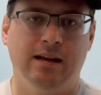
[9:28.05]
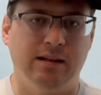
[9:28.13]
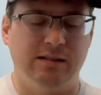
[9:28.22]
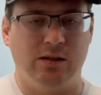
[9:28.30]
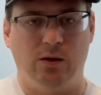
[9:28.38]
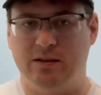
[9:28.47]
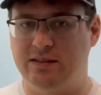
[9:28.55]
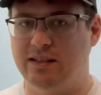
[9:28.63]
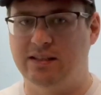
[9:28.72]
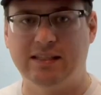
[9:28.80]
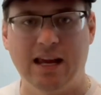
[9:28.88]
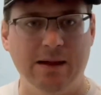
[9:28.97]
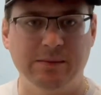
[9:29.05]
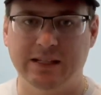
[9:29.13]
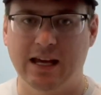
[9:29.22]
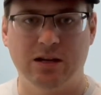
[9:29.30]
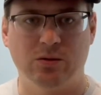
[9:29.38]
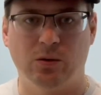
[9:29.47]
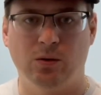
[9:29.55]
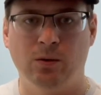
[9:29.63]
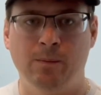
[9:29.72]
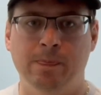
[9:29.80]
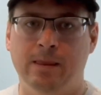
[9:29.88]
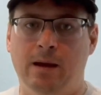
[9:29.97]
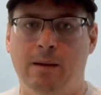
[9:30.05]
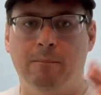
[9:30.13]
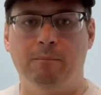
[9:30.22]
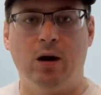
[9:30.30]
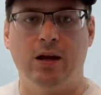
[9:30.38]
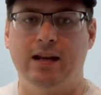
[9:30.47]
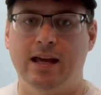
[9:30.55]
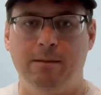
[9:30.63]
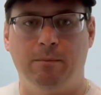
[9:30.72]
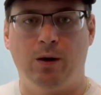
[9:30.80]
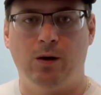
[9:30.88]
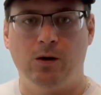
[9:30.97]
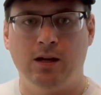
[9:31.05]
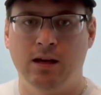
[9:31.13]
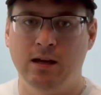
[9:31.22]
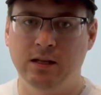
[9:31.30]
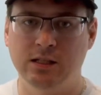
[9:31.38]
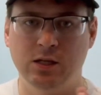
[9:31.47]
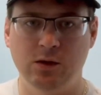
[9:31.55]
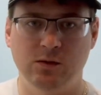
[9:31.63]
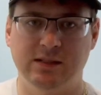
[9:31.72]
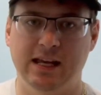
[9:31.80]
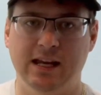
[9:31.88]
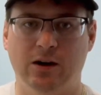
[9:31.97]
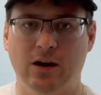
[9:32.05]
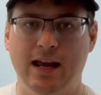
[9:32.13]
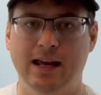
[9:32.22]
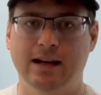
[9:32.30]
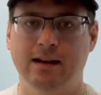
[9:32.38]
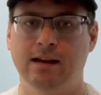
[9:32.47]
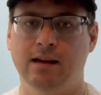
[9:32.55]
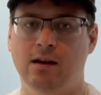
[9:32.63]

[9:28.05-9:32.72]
So it's the same schedule Monday bulk, Tuesday grain,